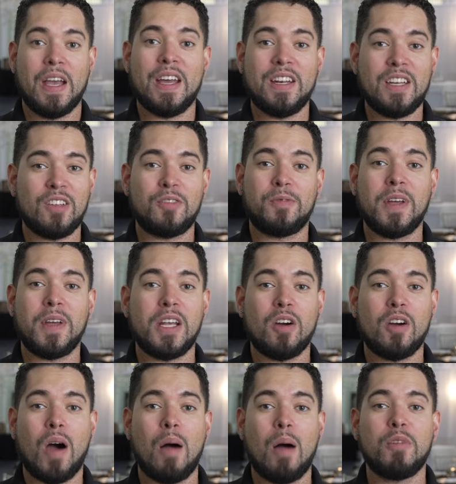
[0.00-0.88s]
In this
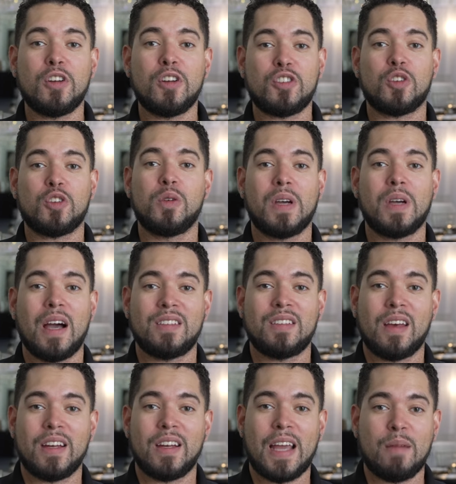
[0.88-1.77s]
video, I'm going to show you guys
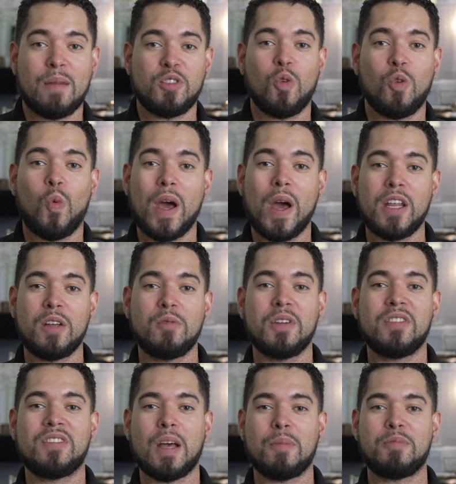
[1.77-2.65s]
how to capture wedding
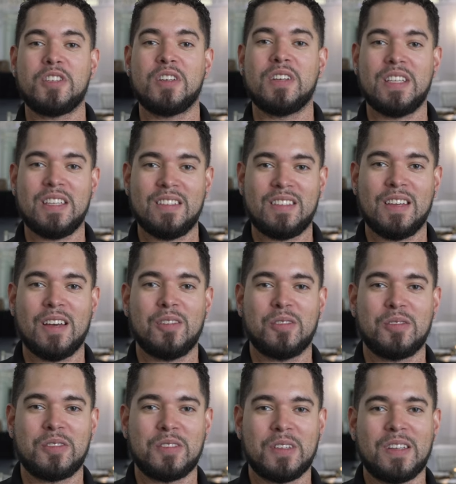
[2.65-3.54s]
reception
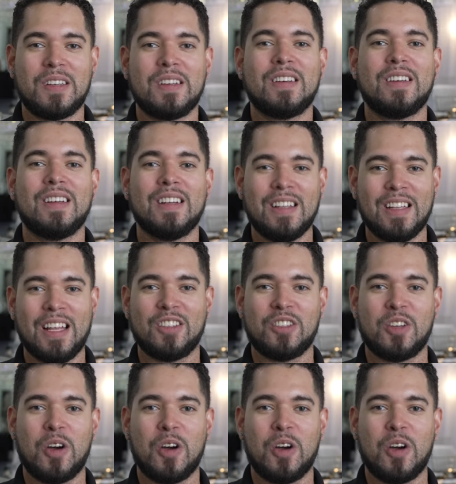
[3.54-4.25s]
details. Let's